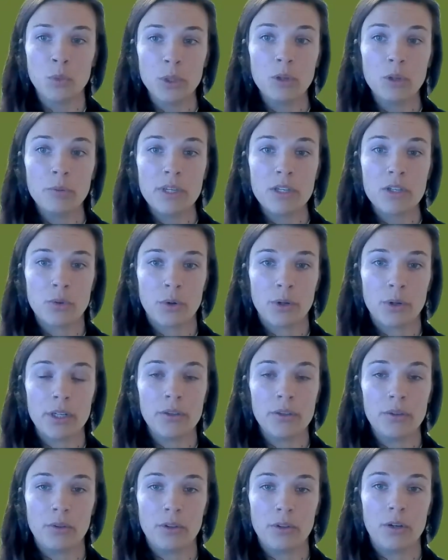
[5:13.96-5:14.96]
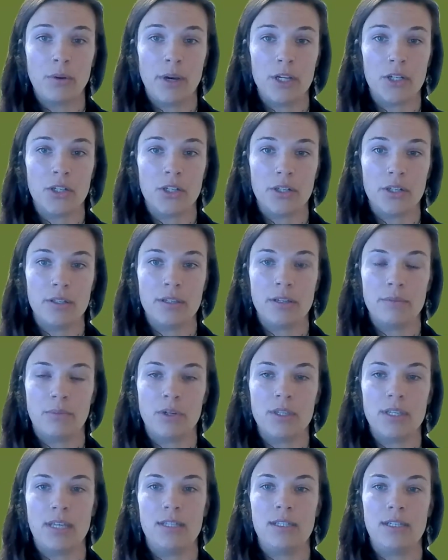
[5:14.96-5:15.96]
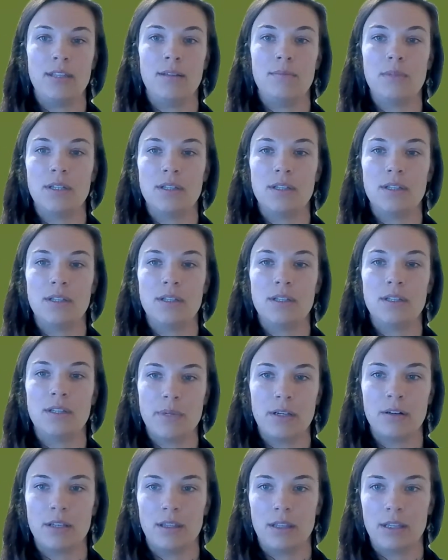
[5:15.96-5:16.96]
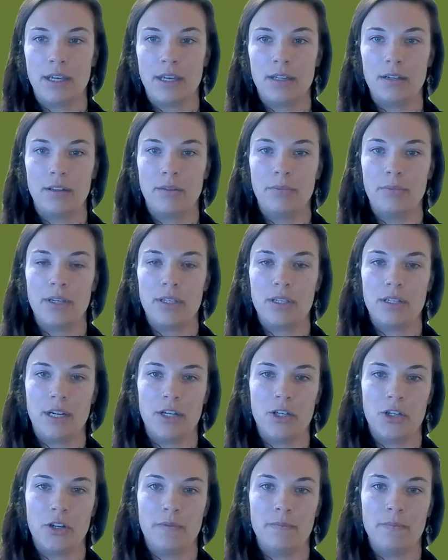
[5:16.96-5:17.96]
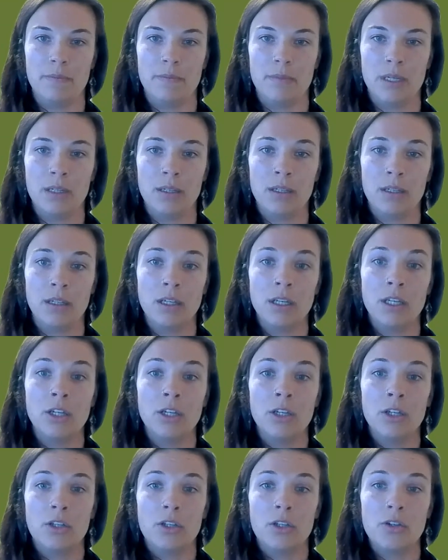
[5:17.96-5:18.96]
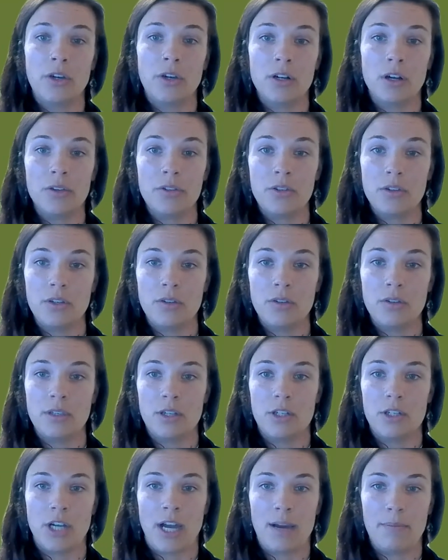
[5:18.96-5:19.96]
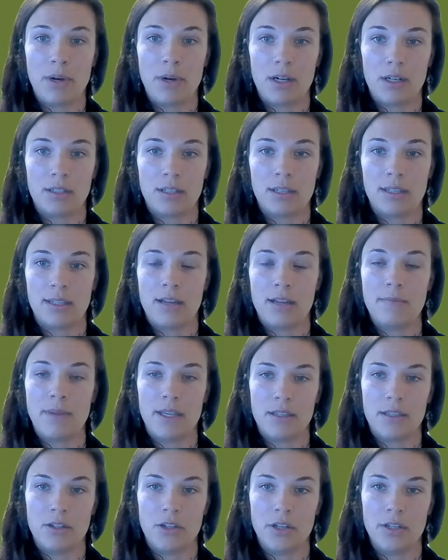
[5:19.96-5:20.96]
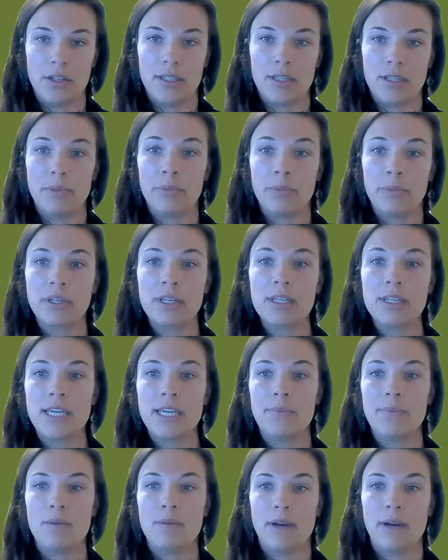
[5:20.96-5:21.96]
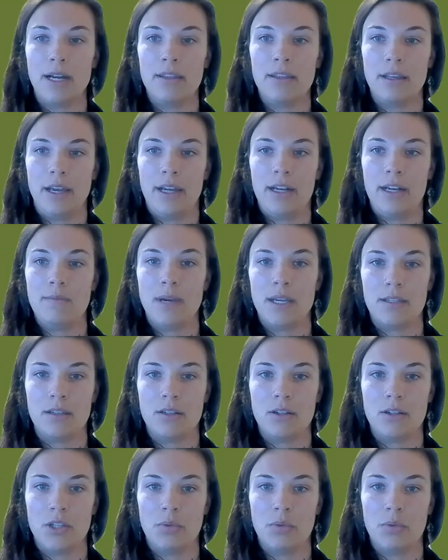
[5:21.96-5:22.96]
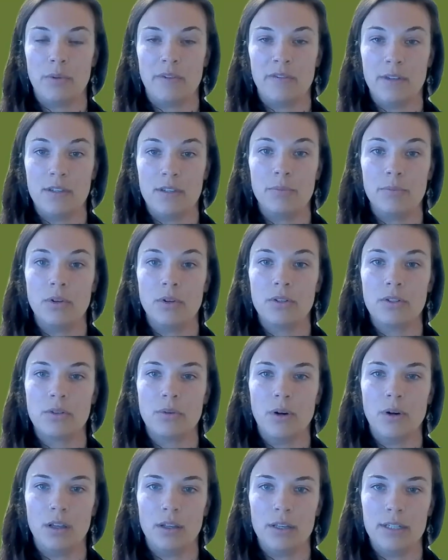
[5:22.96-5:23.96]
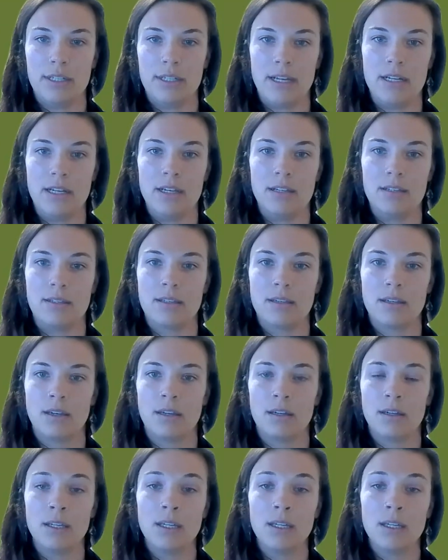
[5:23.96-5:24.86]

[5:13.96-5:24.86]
We will be sorting through the questions and presenting them to the speakers at the end of the presentation. You can also use the chat box to send messages, but please keep in mind that any messages will be visible to all attendees.